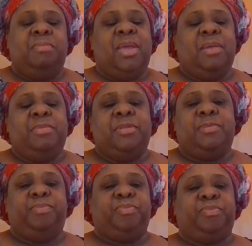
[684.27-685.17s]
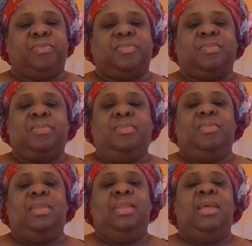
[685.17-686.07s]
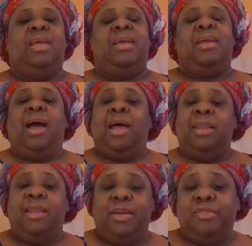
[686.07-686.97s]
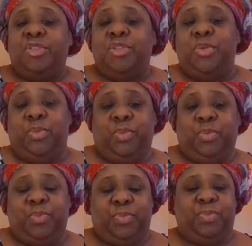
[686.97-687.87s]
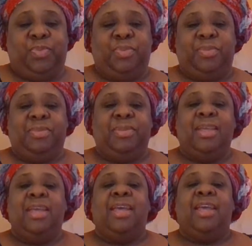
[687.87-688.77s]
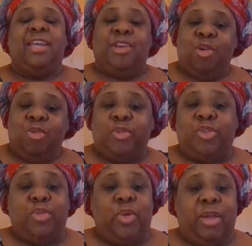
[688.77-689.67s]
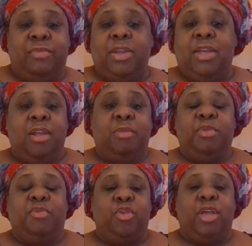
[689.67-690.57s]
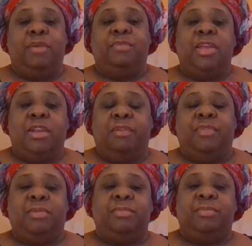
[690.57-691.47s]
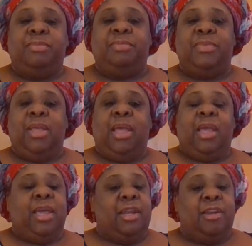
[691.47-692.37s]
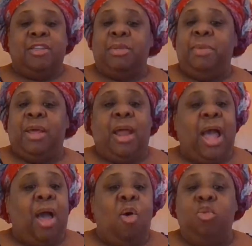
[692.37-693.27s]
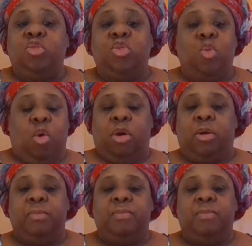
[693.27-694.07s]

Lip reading: Babies, God loves you. He knows what you have need of before you have need of it. And it doesn't matter how old you are.